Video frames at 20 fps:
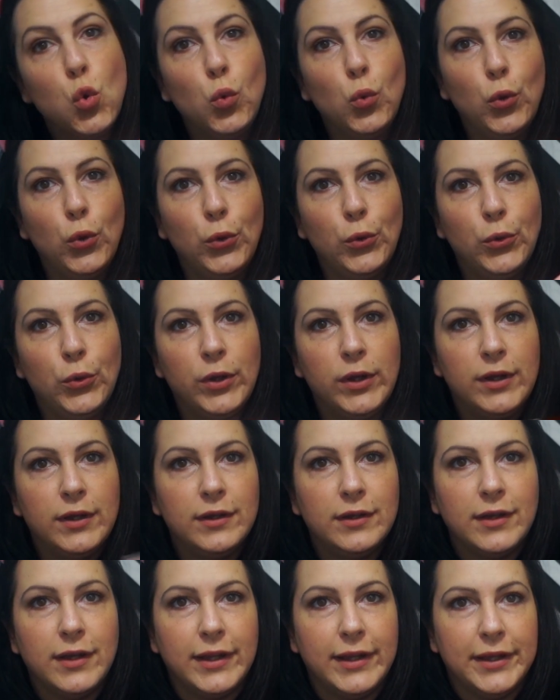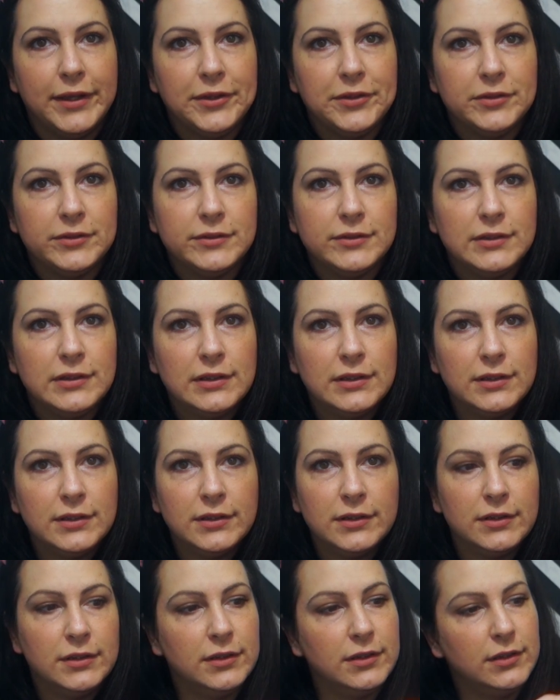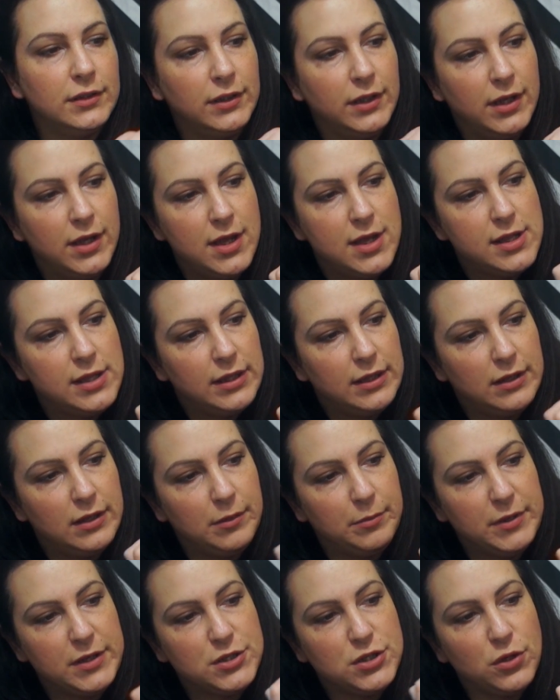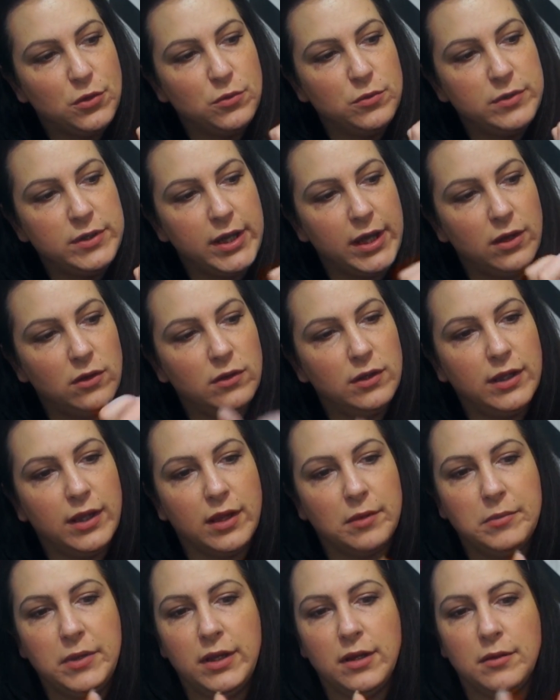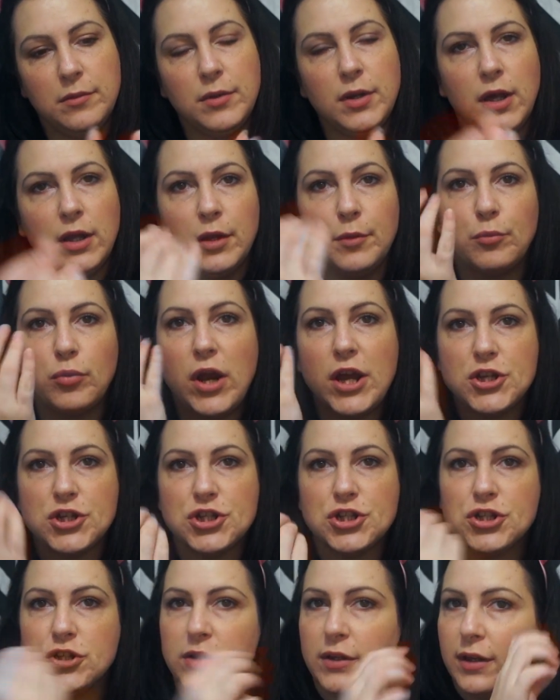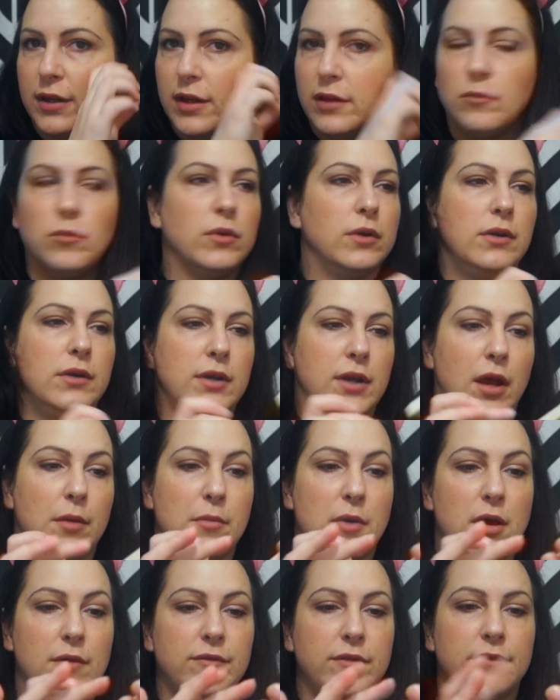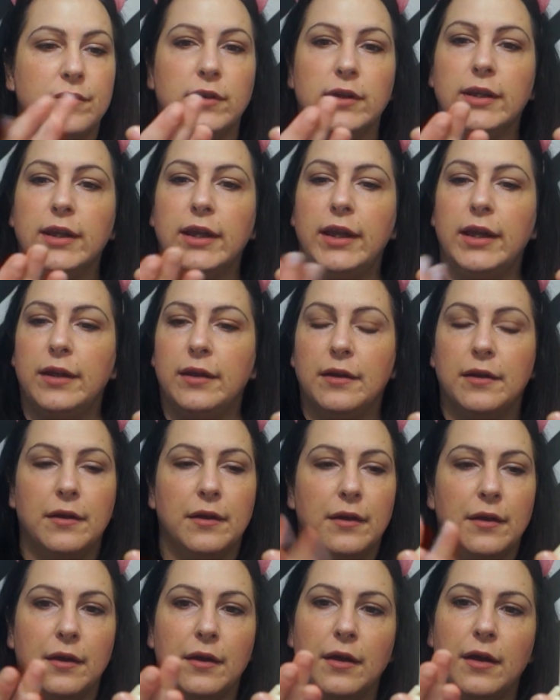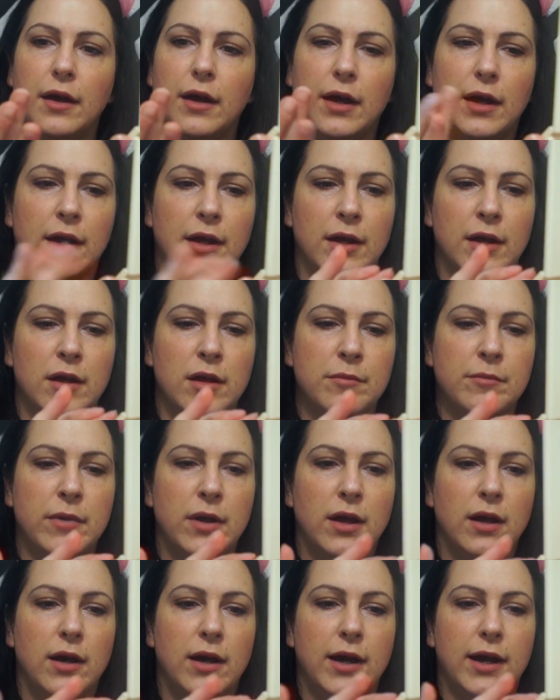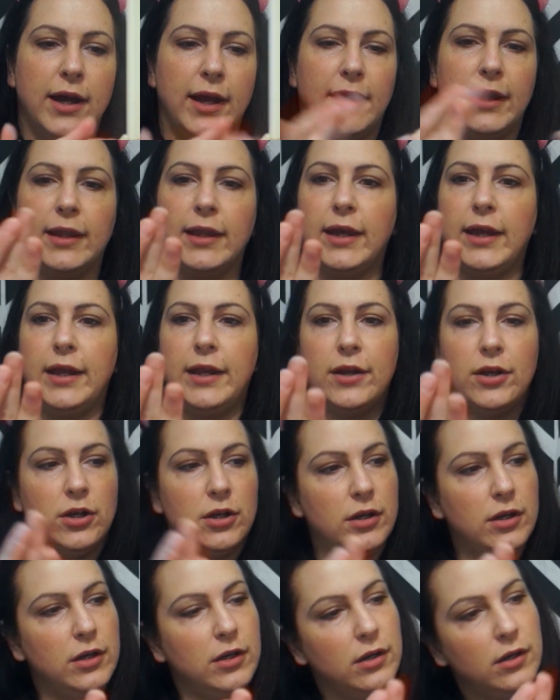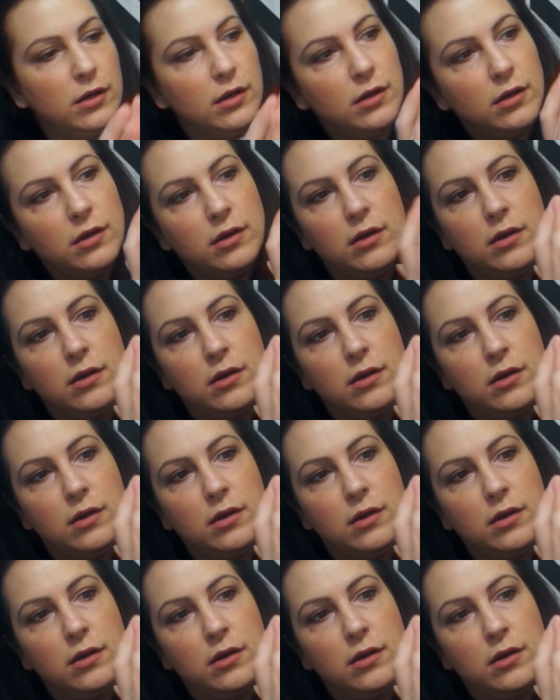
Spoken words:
Woo, hello. A little bit toned down, like I mean on a brush it would come off differently. Highlighter.